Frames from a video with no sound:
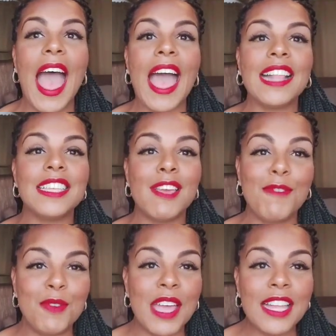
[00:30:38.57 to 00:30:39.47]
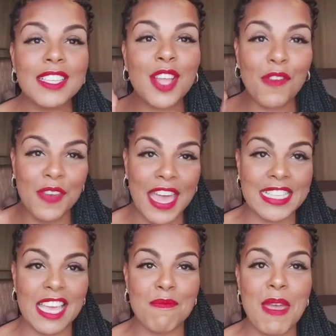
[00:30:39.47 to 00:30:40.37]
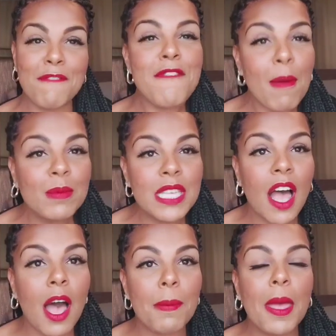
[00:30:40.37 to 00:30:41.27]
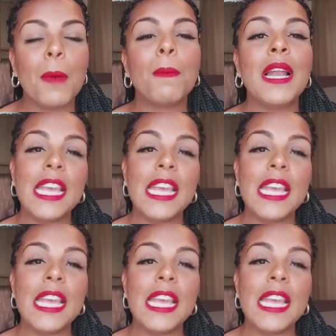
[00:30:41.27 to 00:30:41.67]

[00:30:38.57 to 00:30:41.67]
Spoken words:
And if you did, don't forget to give me a thumbs up.